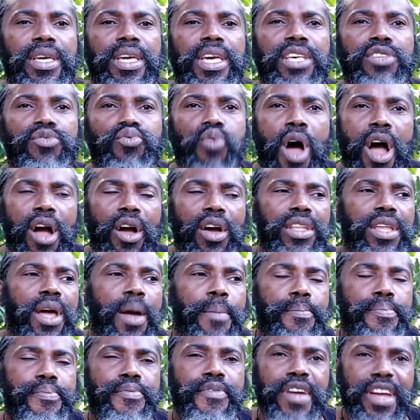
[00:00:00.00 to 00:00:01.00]
is what's going
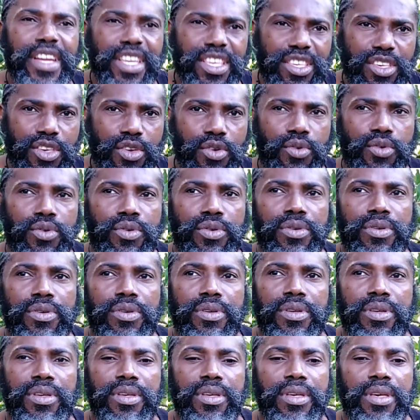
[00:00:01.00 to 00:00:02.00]
to bring you
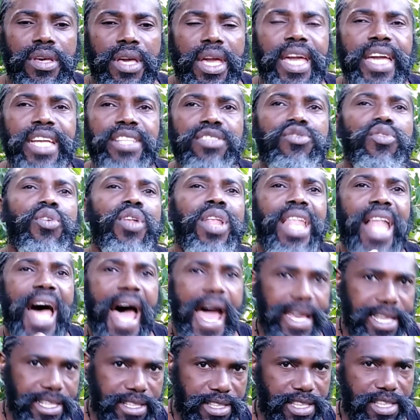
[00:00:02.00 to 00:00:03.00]
into
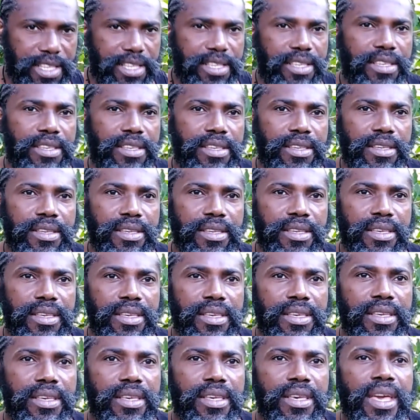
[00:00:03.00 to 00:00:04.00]
light.
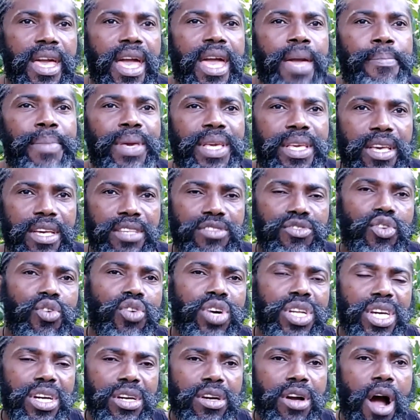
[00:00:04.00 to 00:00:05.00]
Because
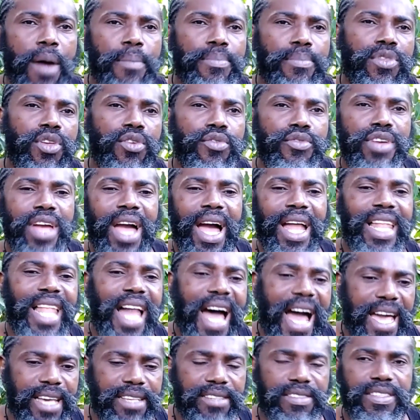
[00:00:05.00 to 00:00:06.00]
you're going to come to
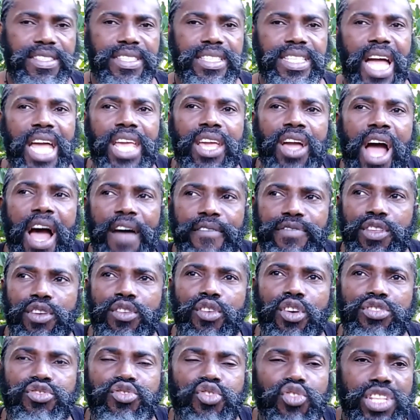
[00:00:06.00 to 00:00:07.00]
realize that you have to
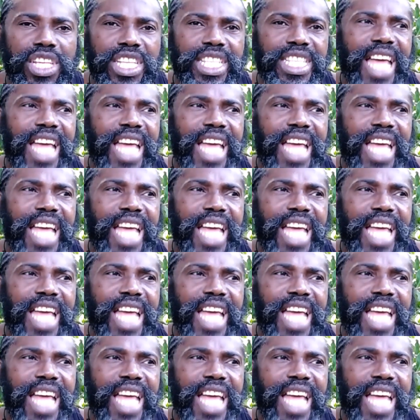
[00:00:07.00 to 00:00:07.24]
go through the